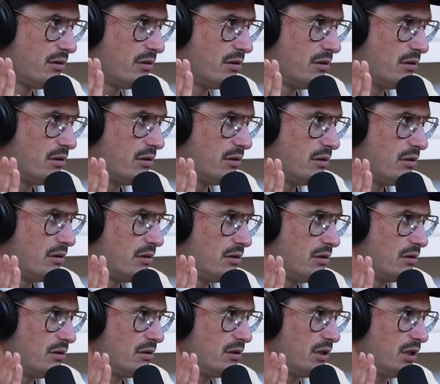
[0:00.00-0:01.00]
Yeah.
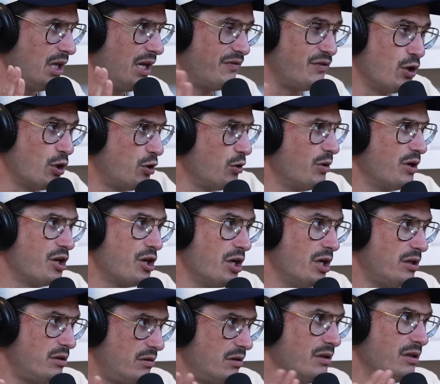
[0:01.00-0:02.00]
If you're doing
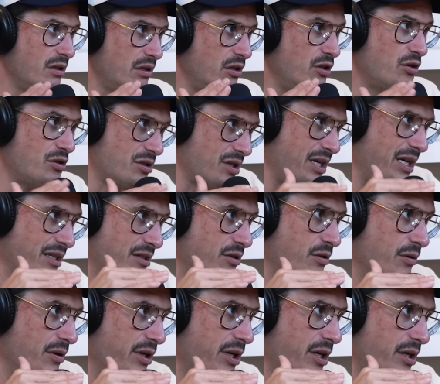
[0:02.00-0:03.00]
good, usually it's
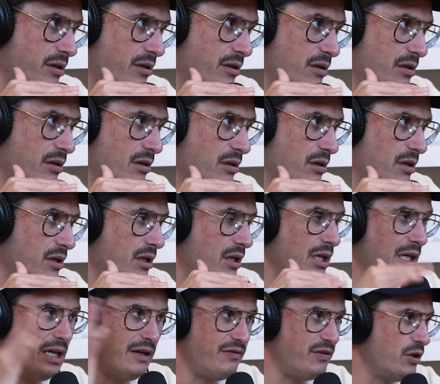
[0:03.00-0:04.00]
doing good. Yep.
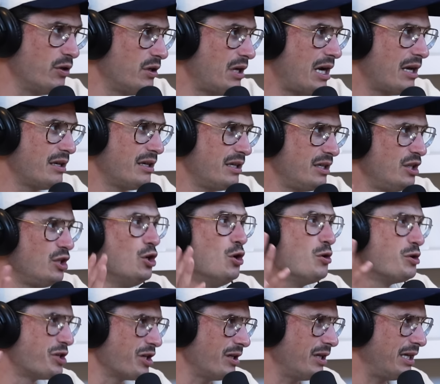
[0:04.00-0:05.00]
If you're not,
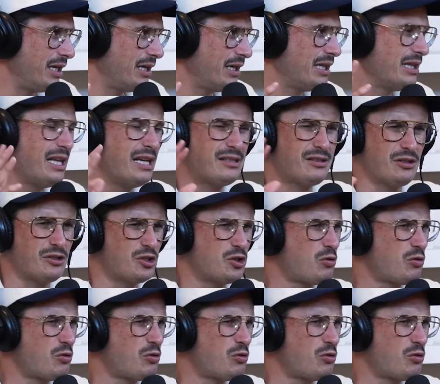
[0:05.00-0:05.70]
usually, unless there's